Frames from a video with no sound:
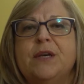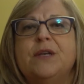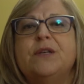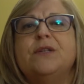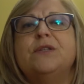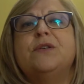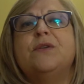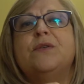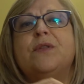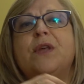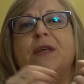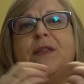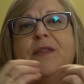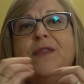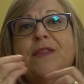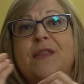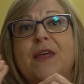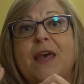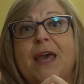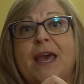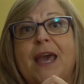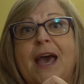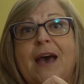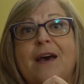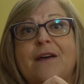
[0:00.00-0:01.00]
so that
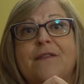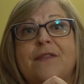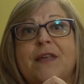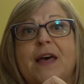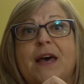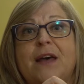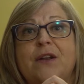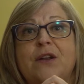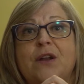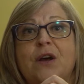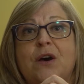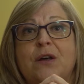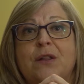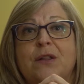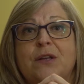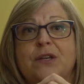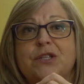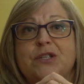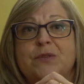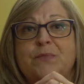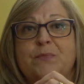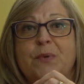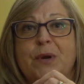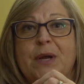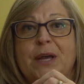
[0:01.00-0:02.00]
they have that
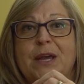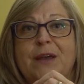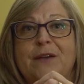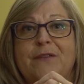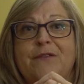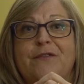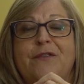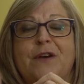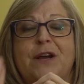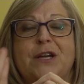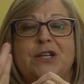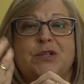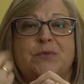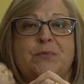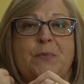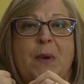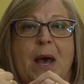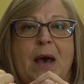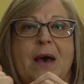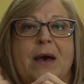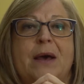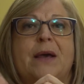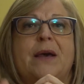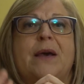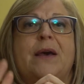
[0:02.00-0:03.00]
knowledge, bringing fresh
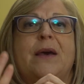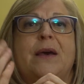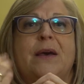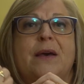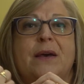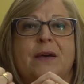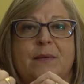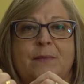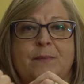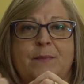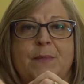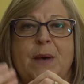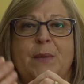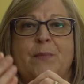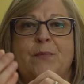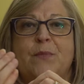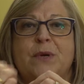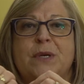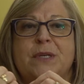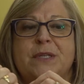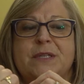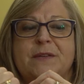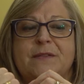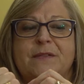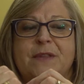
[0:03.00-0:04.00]
back
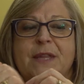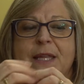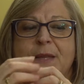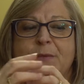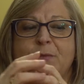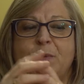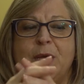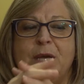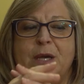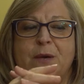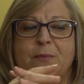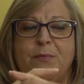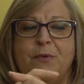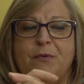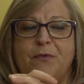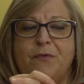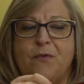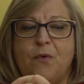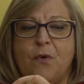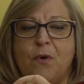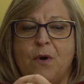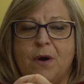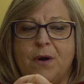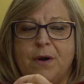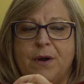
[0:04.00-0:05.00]
memories of the week
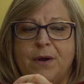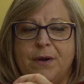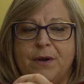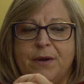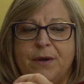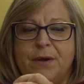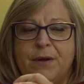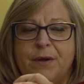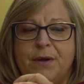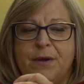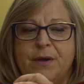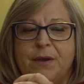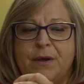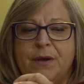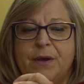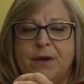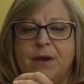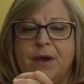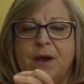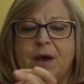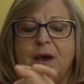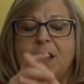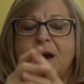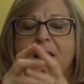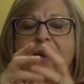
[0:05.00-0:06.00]
before.
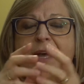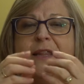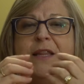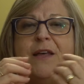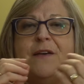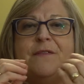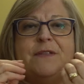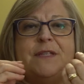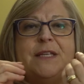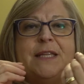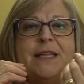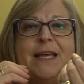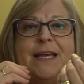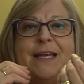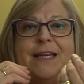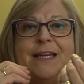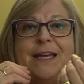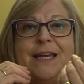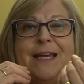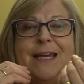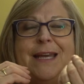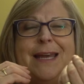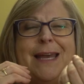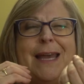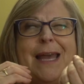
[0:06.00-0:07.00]
I love to
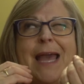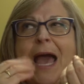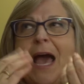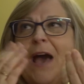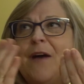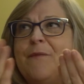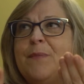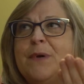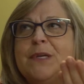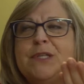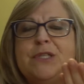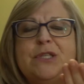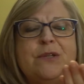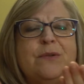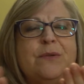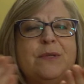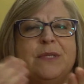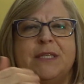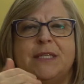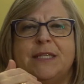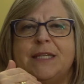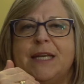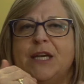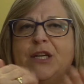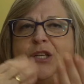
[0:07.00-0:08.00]
have my
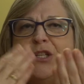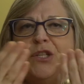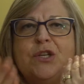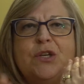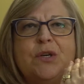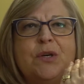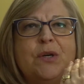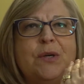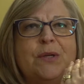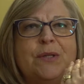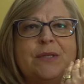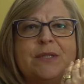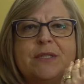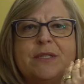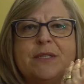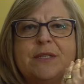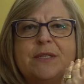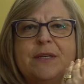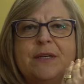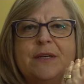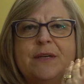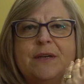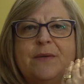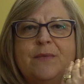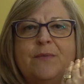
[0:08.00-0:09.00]
students take turns
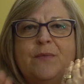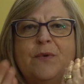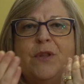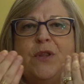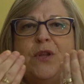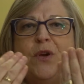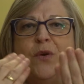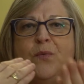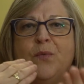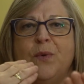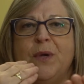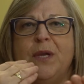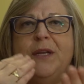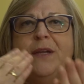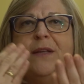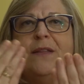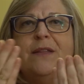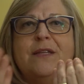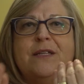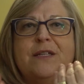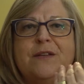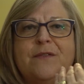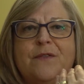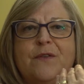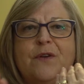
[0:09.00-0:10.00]
when they're reading
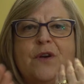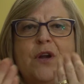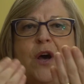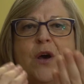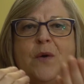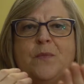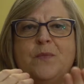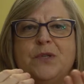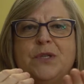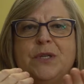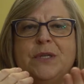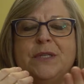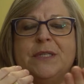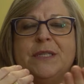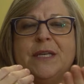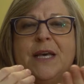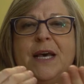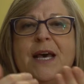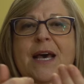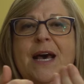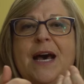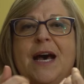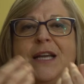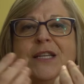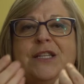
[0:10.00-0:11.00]
the different options.
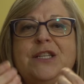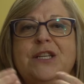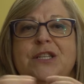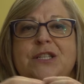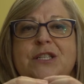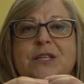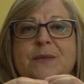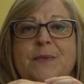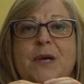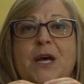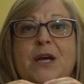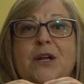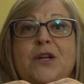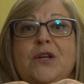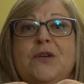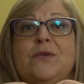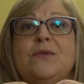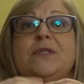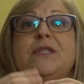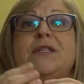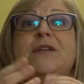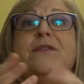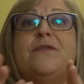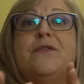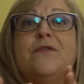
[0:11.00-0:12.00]
I teach them how to
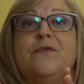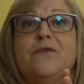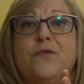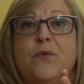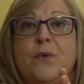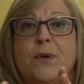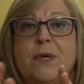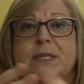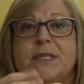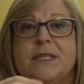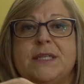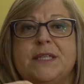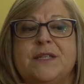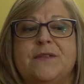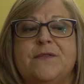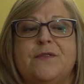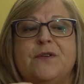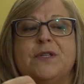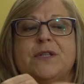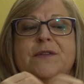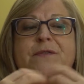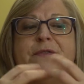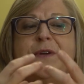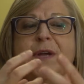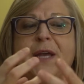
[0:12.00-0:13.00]
use different voices for
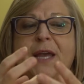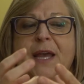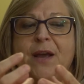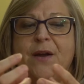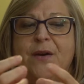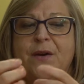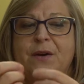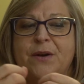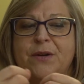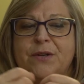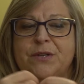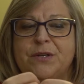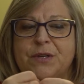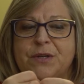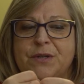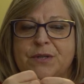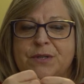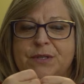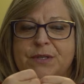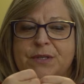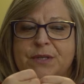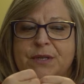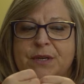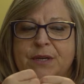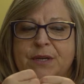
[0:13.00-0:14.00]
different
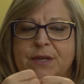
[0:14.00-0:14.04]
characters.